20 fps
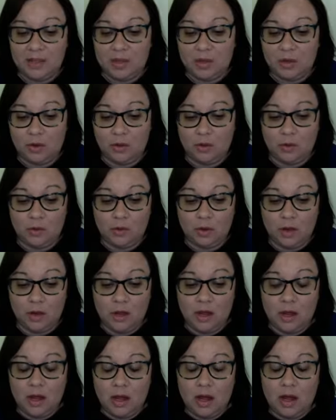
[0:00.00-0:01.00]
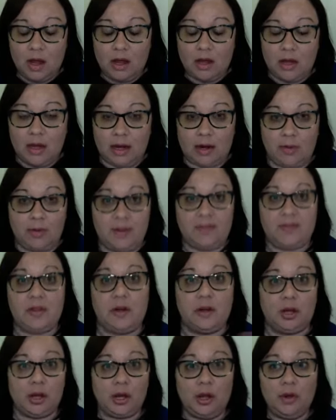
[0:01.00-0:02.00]
you you know if
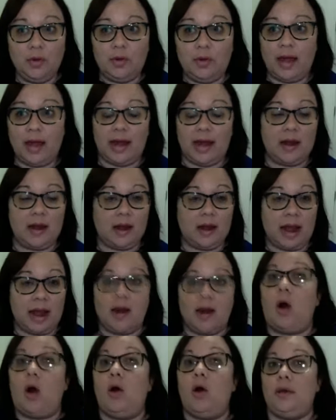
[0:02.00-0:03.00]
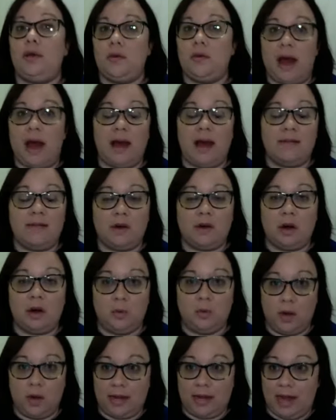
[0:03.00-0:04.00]
you're new and and all you have are
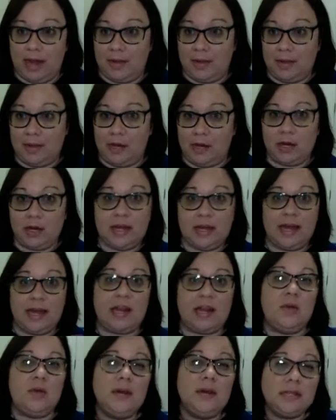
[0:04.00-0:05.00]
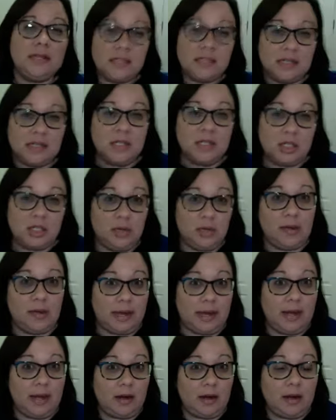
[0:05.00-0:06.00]
what came in your kit you can still do
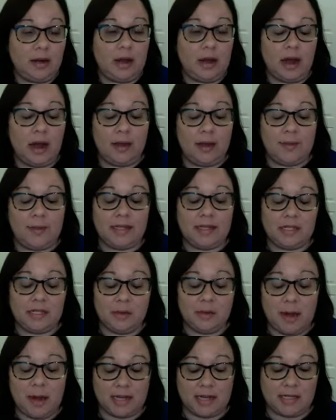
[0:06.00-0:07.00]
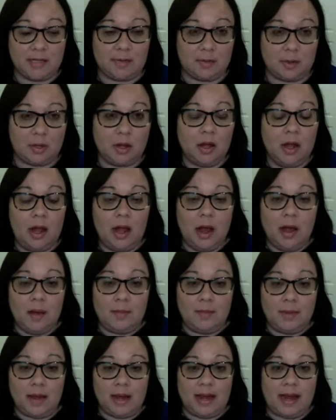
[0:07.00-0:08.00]
it um, it's still possible
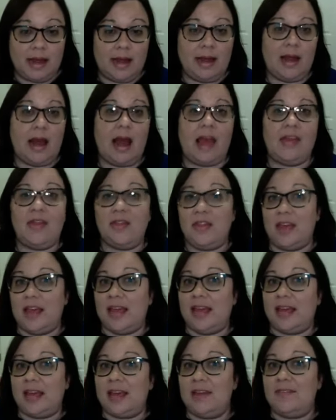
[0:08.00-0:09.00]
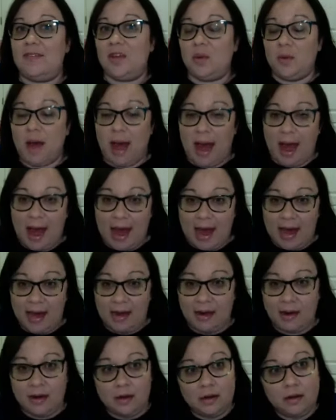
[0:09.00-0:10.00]
but i think if you had